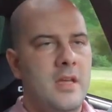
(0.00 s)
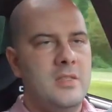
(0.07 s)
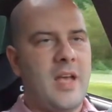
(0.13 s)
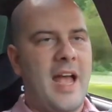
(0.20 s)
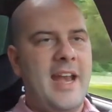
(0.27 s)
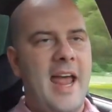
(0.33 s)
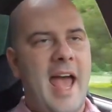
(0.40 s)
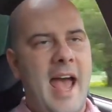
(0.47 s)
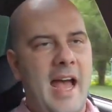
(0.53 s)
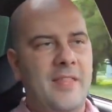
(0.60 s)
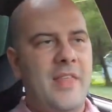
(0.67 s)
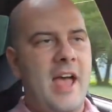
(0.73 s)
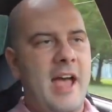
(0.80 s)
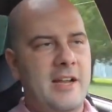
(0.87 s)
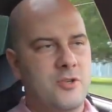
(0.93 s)
So I had to
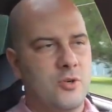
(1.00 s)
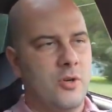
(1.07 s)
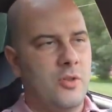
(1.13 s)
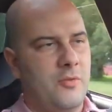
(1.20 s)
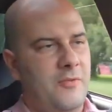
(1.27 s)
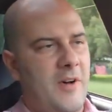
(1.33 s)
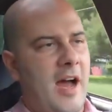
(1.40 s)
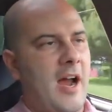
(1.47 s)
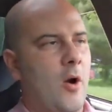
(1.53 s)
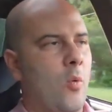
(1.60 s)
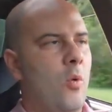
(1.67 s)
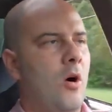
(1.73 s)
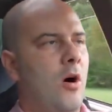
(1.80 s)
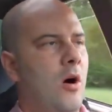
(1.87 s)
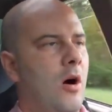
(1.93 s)
add that, drill the
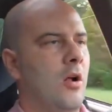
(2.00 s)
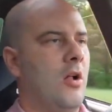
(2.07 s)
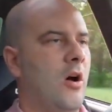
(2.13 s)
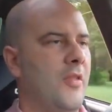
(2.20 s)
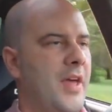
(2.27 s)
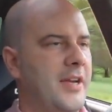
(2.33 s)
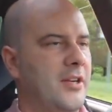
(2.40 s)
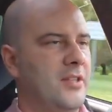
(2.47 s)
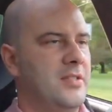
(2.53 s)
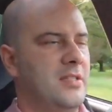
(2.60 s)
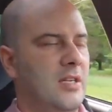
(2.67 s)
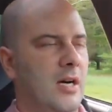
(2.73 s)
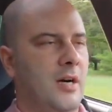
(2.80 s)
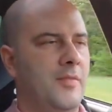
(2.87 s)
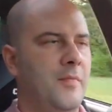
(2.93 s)
firewall, all that good
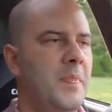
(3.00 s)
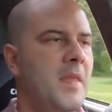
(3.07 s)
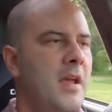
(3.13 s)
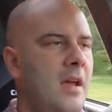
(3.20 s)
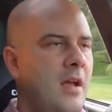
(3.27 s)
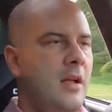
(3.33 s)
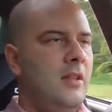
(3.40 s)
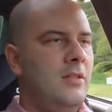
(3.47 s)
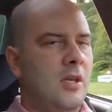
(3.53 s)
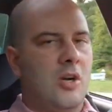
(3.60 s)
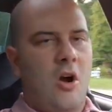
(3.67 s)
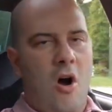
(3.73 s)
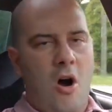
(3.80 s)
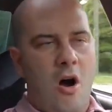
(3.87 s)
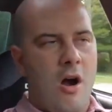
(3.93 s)
stuff. The
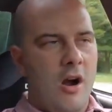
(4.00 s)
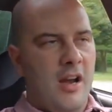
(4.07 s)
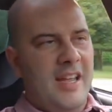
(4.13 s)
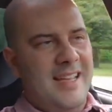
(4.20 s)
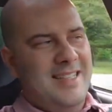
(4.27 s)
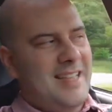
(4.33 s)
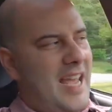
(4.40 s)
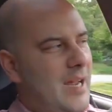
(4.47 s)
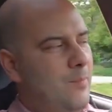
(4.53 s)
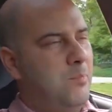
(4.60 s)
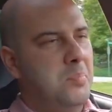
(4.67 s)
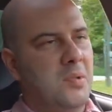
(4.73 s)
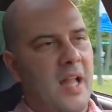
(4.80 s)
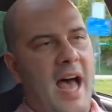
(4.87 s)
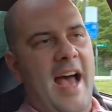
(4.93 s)
car is a
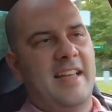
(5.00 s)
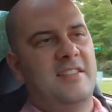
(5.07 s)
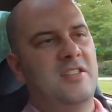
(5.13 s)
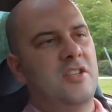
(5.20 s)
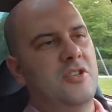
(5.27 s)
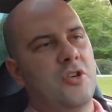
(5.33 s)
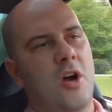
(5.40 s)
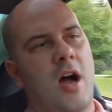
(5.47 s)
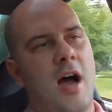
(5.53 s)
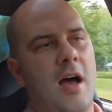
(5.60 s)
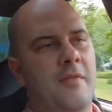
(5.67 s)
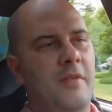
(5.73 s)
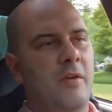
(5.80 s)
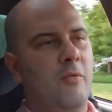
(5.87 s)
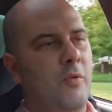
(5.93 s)
blast to
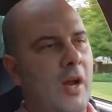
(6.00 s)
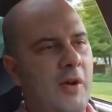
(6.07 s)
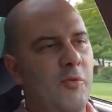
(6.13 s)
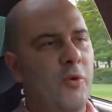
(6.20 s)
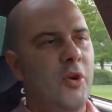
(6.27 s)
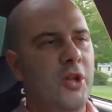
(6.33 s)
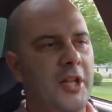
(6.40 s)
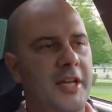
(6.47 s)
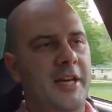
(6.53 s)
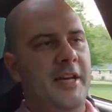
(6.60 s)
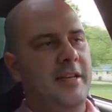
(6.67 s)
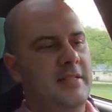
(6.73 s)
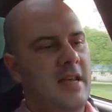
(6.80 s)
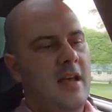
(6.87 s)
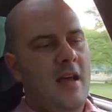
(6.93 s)
drive. It really
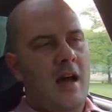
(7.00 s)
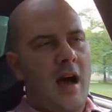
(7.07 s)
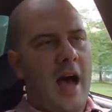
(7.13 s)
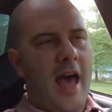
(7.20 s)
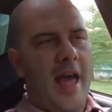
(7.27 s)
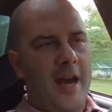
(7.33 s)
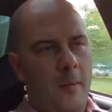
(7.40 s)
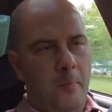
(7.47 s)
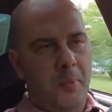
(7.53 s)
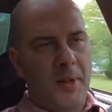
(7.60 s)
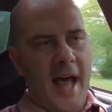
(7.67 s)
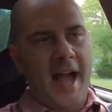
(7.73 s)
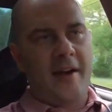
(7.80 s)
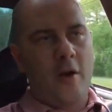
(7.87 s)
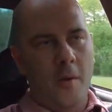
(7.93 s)
is. I had a
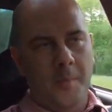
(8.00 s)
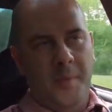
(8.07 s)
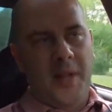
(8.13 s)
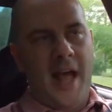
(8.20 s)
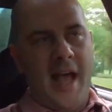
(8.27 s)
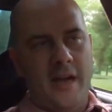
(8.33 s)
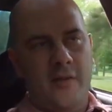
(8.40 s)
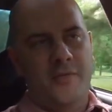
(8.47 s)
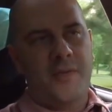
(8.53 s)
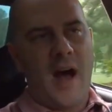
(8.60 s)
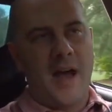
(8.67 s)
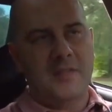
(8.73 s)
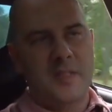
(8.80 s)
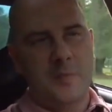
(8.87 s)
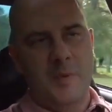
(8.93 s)
black on black
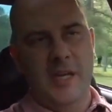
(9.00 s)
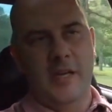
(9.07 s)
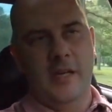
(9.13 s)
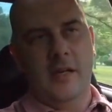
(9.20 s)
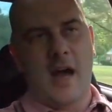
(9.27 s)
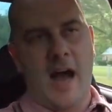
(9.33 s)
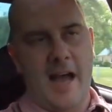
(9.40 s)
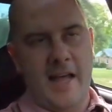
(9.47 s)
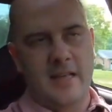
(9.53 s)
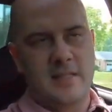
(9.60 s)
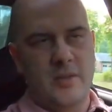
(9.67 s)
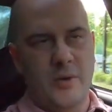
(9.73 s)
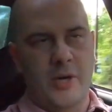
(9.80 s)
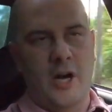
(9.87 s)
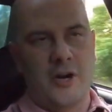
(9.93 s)
5-speed
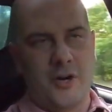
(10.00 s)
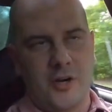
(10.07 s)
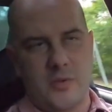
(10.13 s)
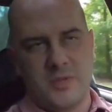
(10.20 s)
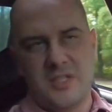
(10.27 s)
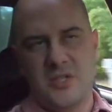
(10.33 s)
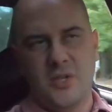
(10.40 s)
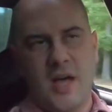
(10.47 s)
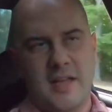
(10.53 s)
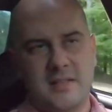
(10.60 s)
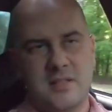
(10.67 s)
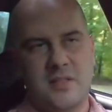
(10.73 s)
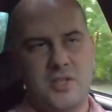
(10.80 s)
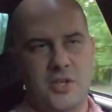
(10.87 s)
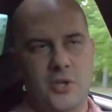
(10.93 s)
IS300. It was a
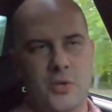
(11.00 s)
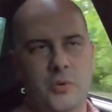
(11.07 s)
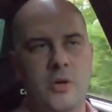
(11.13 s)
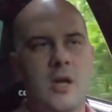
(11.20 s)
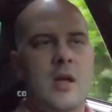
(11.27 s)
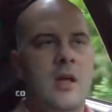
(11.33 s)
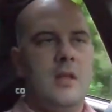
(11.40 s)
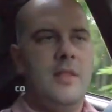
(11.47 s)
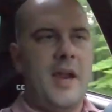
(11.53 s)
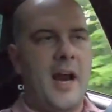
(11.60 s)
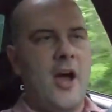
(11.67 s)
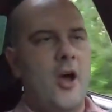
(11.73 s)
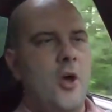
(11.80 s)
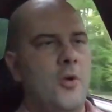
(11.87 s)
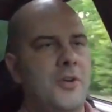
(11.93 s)
2002 that
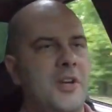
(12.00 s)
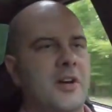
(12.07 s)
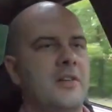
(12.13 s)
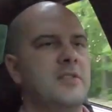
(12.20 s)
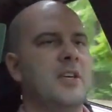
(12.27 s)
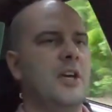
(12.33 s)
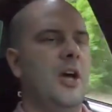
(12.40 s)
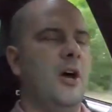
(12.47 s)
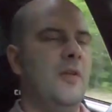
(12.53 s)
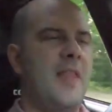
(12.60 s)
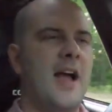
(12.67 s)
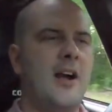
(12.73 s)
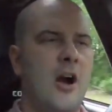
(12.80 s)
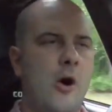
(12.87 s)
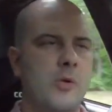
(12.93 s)
I owned years ago, and
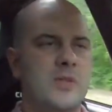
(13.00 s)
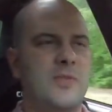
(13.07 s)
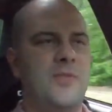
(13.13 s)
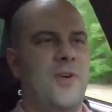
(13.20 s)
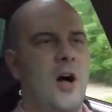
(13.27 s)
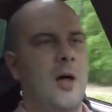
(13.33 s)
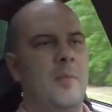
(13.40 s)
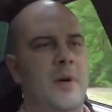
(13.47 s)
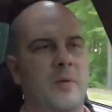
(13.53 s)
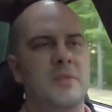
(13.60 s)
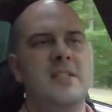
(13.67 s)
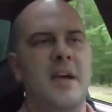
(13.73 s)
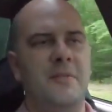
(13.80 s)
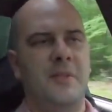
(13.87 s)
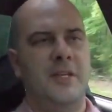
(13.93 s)
that car was fun, but it
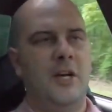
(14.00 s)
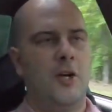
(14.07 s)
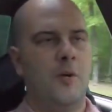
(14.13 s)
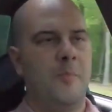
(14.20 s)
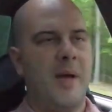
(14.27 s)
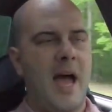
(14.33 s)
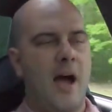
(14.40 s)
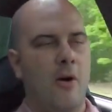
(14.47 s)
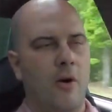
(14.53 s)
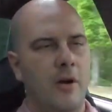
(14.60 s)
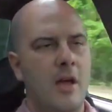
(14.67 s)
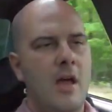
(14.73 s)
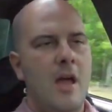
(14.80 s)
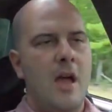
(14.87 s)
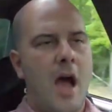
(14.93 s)
was definitely underpowered.
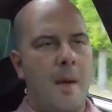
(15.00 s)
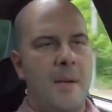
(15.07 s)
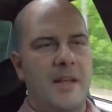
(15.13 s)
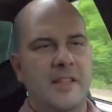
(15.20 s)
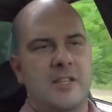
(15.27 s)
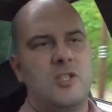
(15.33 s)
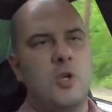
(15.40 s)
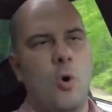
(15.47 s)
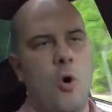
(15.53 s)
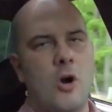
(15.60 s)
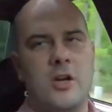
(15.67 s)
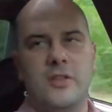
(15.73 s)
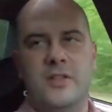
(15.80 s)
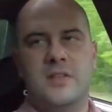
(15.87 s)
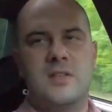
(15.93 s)
I mean, the
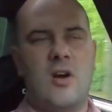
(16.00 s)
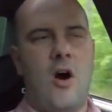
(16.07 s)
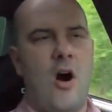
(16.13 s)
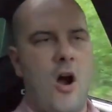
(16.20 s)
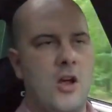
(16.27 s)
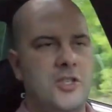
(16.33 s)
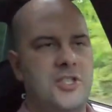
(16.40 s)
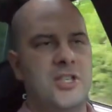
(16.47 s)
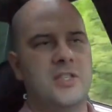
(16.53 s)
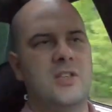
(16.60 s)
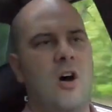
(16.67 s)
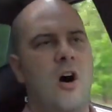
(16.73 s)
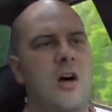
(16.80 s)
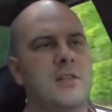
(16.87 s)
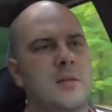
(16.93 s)
torque of this car is just
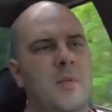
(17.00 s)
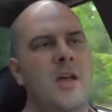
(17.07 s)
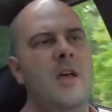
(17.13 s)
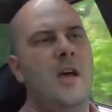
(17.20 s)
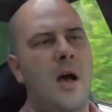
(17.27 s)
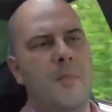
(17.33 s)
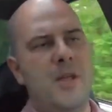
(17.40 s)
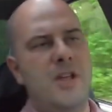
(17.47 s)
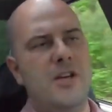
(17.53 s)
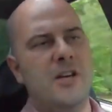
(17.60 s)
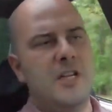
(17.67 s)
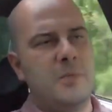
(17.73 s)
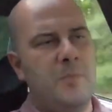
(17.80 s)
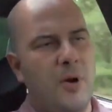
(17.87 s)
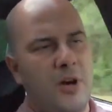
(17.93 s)
awesome. I mean, you
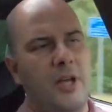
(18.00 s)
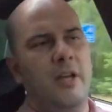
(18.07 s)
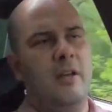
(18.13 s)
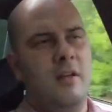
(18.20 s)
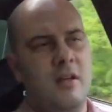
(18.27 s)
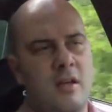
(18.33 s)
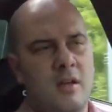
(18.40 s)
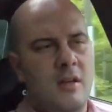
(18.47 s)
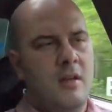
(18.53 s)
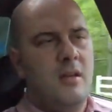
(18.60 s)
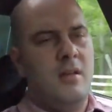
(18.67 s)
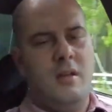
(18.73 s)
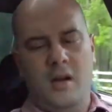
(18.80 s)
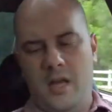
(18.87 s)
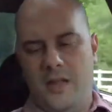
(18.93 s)
can just put it,
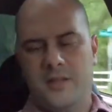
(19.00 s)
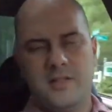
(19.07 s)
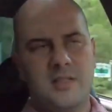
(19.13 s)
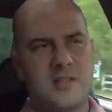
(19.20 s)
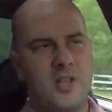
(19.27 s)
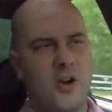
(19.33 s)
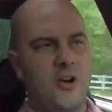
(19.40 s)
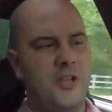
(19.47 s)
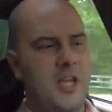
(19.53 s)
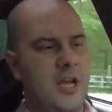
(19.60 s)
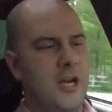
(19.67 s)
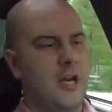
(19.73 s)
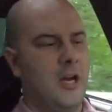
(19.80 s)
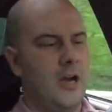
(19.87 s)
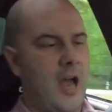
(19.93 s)
you know, this is third
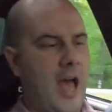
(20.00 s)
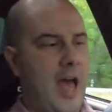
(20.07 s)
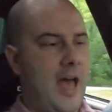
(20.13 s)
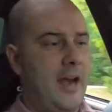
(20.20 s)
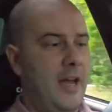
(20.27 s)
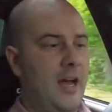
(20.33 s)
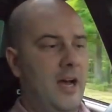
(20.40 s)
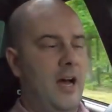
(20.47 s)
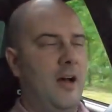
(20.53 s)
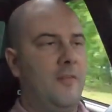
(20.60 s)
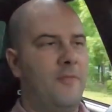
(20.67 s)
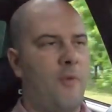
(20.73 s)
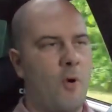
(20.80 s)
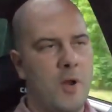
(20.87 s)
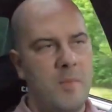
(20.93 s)
gear at
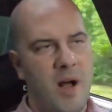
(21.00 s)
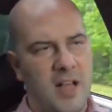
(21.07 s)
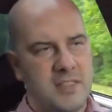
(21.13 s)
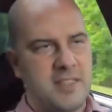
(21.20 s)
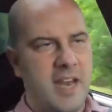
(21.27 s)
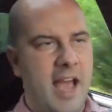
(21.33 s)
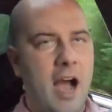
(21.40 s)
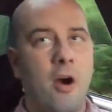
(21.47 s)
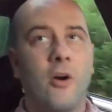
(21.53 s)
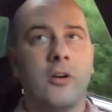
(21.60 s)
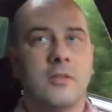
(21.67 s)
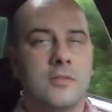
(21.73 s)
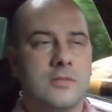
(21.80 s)
40 miles an hour.